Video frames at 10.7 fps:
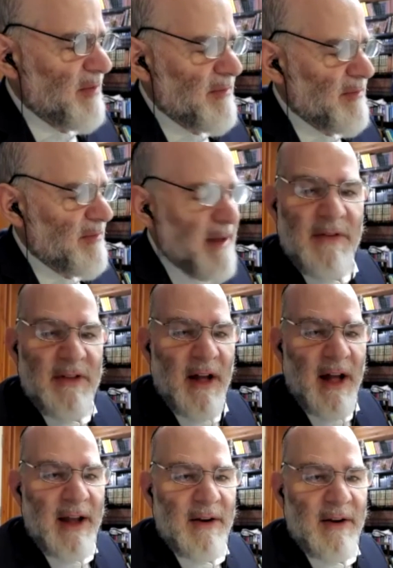But maybe if it's
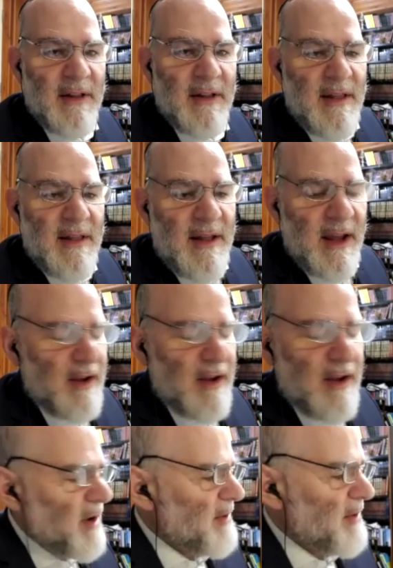higher,
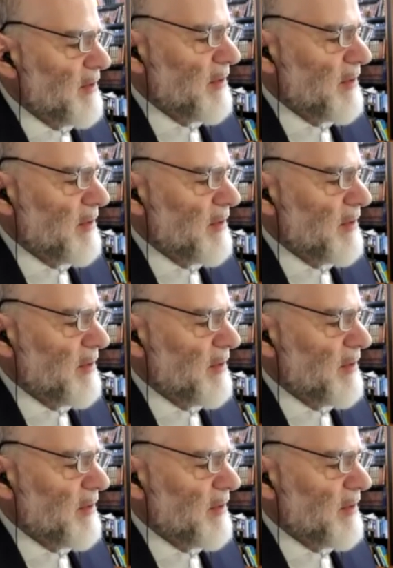you're not